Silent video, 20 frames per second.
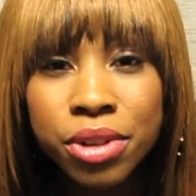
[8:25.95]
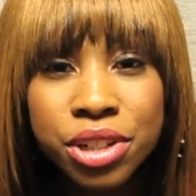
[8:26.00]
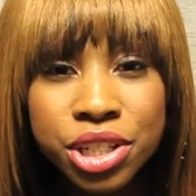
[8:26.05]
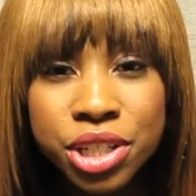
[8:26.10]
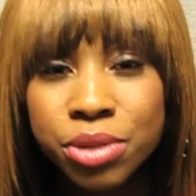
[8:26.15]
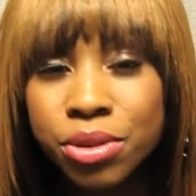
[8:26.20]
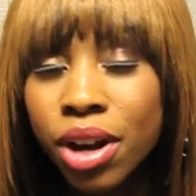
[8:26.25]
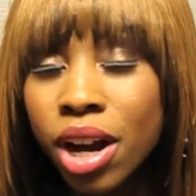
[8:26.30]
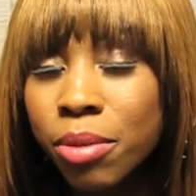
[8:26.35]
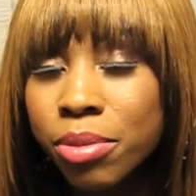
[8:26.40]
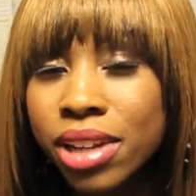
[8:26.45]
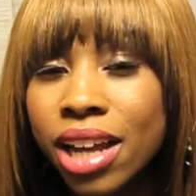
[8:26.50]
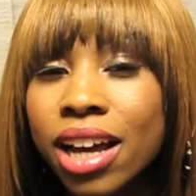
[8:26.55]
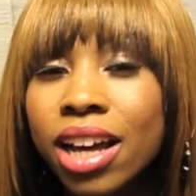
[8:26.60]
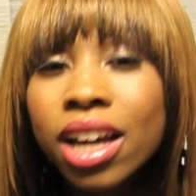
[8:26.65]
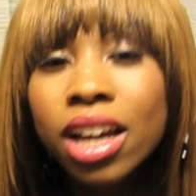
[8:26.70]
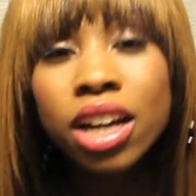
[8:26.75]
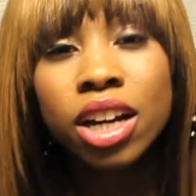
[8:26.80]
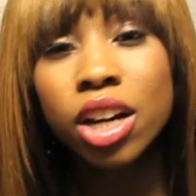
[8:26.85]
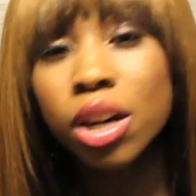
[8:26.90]
She would all be like,
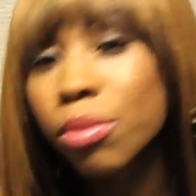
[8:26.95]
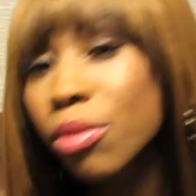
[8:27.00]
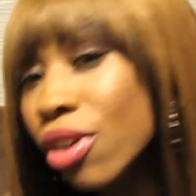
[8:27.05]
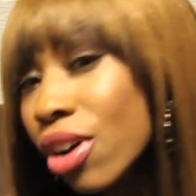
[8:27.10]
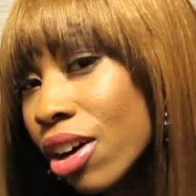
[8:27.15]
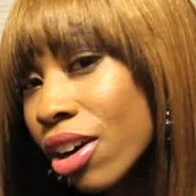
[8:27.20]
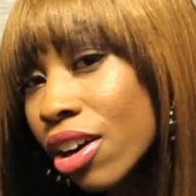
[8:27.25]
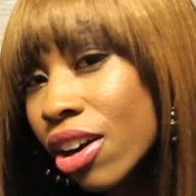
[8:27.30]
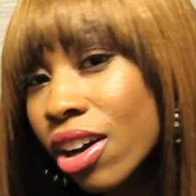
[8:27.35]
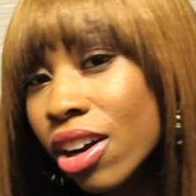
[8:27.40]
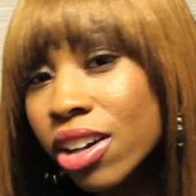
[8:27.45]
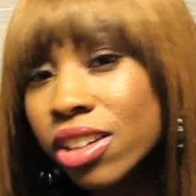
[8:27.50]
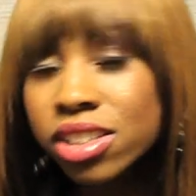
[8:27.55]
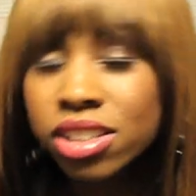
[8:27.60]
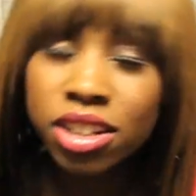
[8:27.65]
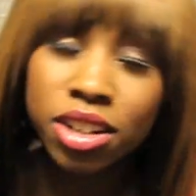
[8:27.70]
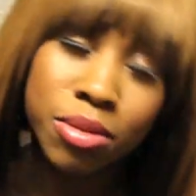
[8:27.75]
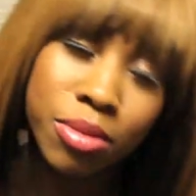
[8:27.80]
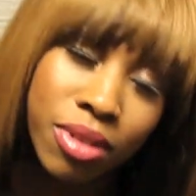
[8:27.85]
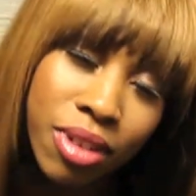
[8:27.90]
come on, girls,
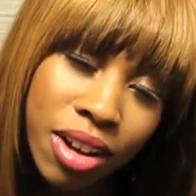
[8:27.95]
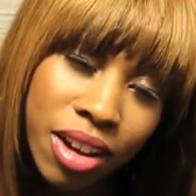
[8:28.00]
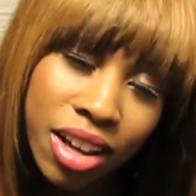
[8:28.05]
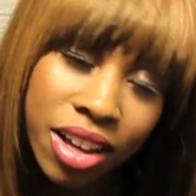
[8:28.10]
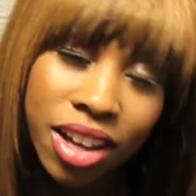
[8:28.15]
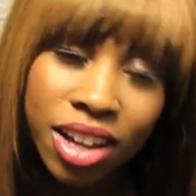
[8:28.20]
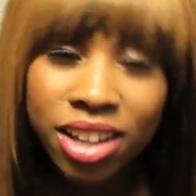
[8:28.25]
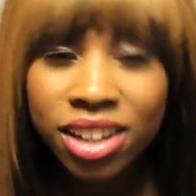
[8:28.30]
come on,